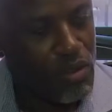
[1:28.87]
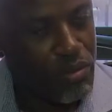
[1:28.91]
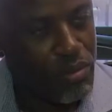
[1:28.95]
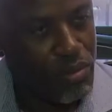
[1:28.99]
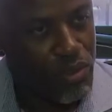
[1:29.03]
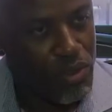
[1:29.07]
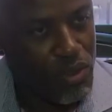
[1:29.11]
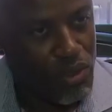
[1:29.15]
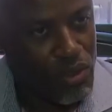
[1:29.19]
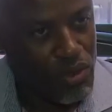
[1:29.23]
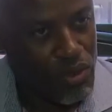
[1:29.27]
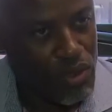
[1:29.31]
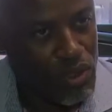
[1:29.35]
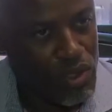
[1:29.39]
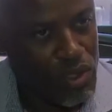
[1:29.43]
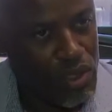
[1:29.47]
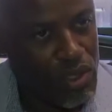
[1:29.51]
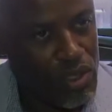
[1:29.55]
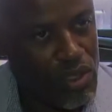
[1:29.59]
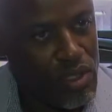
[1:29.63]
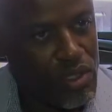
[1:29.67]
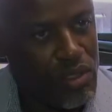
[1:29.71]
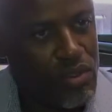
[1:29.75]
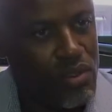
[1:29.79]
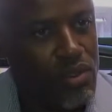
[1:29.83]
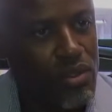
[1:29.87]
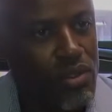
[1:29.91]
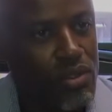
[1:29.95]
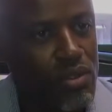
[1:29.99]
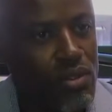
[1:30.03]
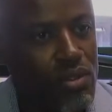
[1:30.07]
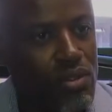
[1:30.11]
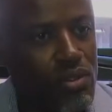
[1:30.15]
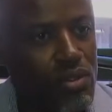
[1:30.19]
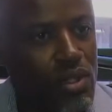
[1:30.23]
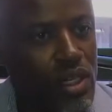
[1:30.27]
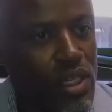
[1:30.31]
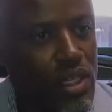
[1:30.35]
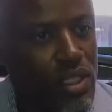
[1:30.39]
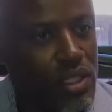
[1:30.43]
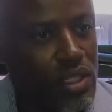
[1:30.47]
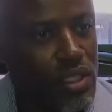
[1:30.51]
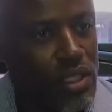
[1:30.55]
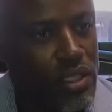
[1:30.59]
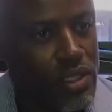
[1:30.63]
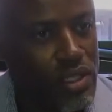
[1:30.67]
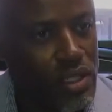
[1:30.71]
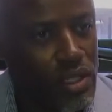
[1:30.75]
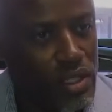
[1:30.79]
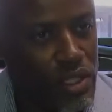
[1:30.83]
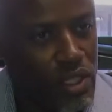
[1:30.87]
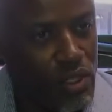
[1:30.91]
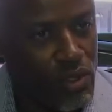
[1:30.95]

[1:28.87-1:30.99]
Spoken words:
opportunities to adults and